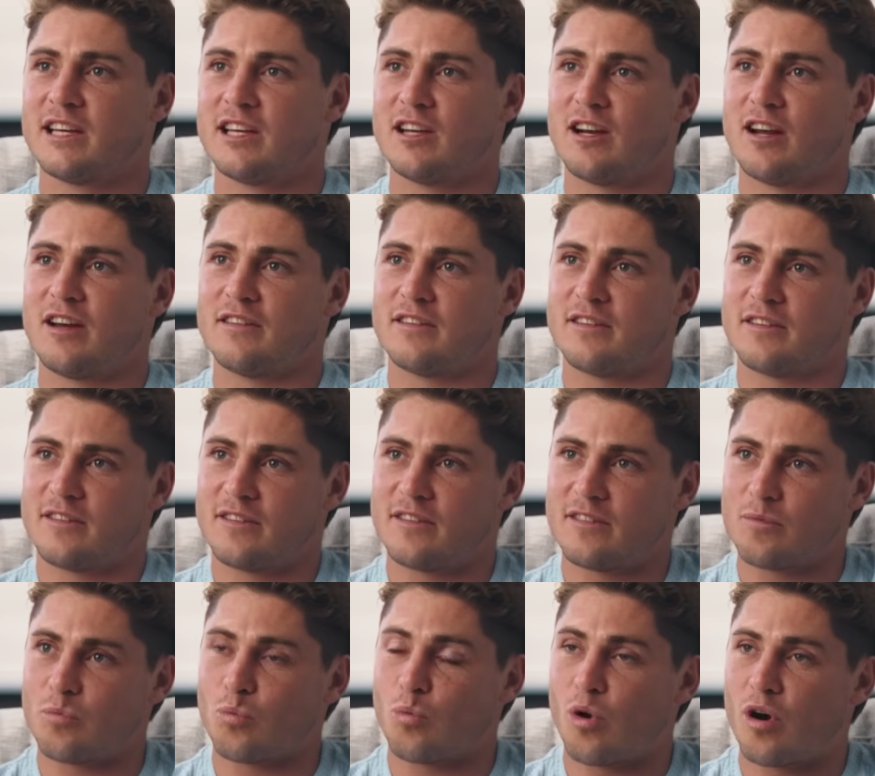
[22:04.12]
you know,
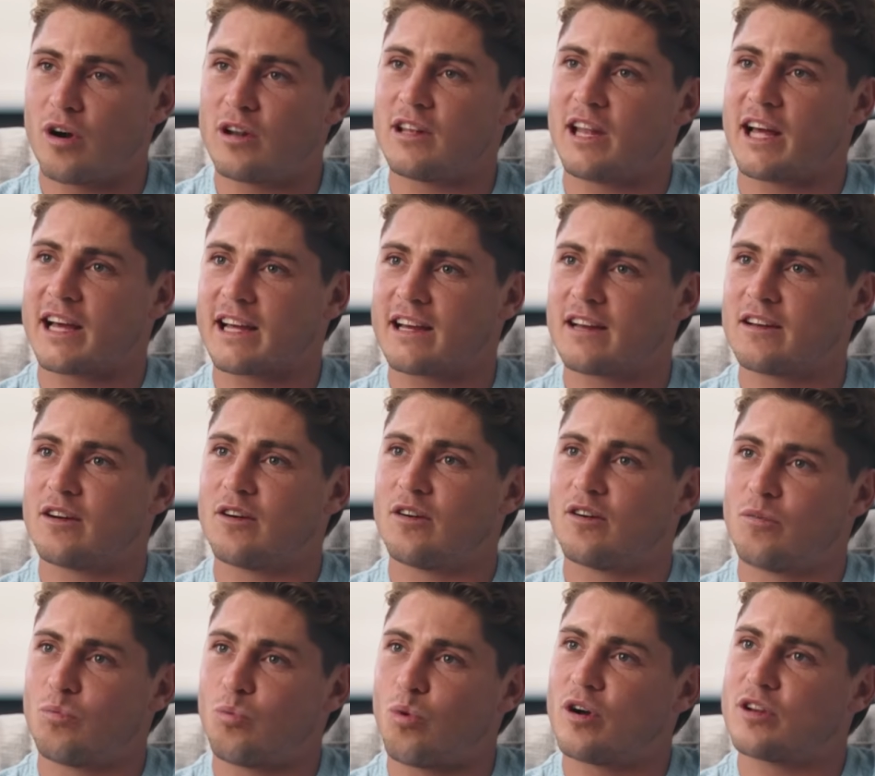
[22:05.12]
what
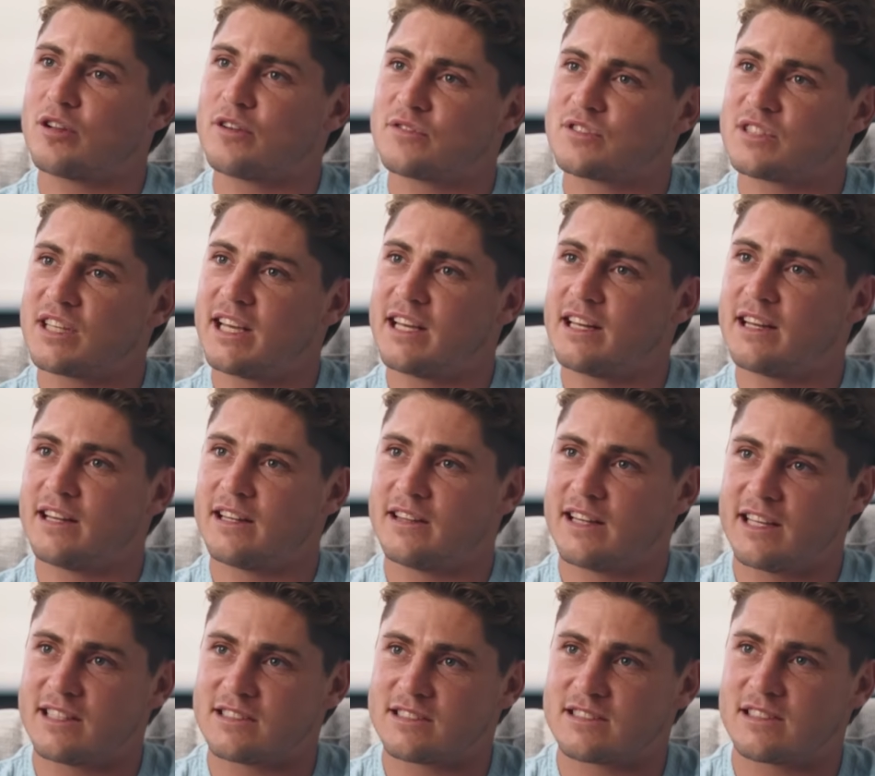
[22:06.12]
you've seen.
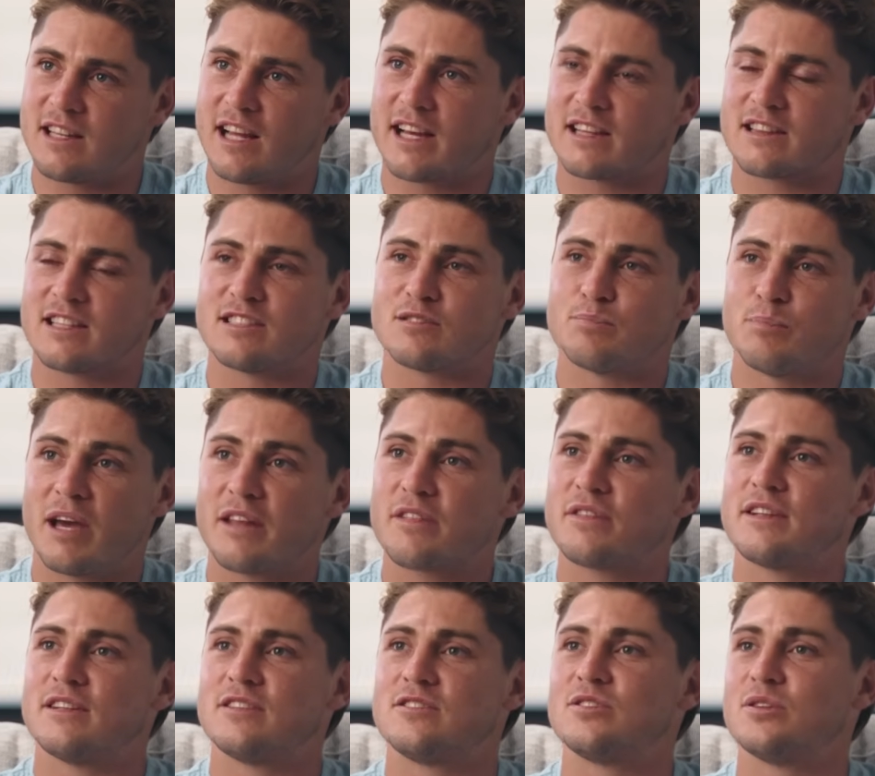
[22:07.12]
There's
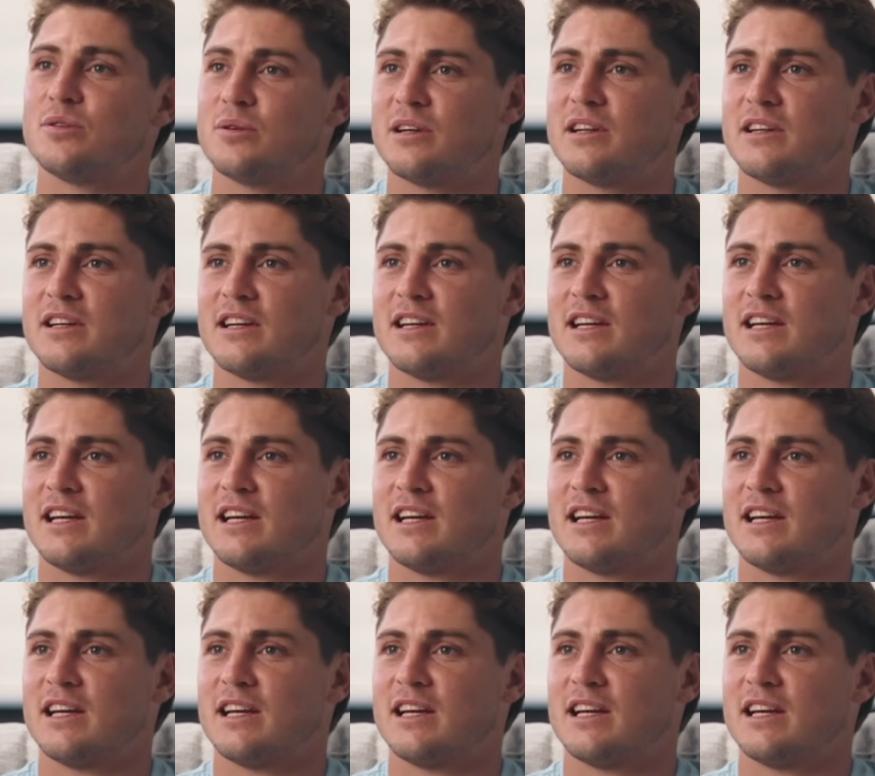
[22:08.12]
method to it.